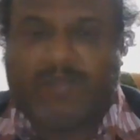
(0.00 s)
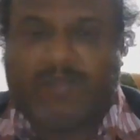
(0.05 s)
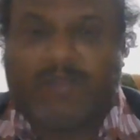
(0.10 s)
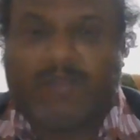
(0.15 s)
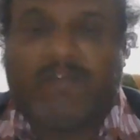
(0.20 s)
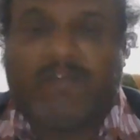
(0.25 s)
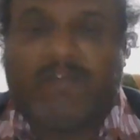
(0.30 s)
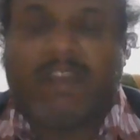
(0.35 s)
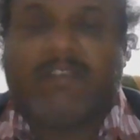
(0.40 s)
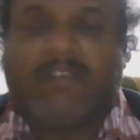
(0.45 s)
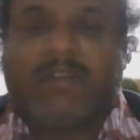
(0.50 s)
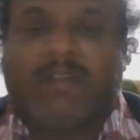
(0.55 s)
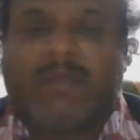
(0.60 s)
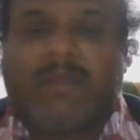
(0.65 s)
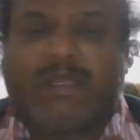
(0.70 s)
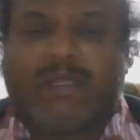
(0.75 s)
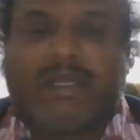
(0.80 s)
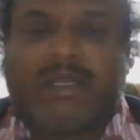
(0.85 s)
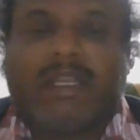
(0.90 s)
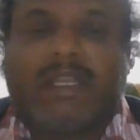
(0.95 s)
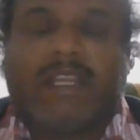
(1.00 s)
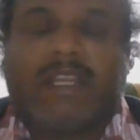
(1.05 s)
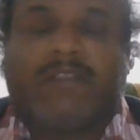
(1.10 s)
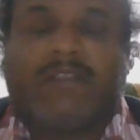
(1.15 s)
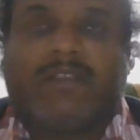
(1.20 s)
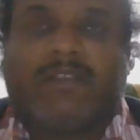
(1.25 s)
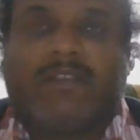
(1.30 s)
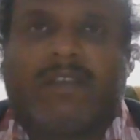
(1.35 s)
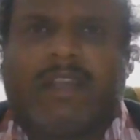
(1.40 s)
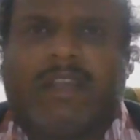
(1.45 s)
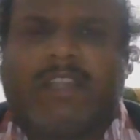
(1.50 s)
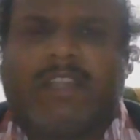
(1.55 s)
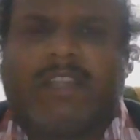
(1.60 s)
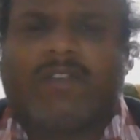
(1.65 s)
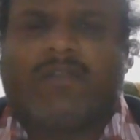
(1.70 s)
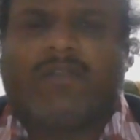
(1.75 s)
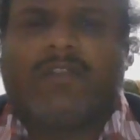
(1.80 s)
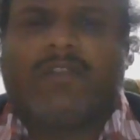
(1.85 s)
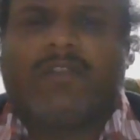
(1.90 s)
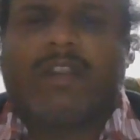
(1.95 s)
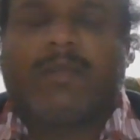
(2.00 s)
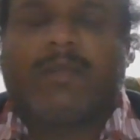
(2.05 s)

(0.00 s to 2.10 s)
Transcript: whenever basically if any software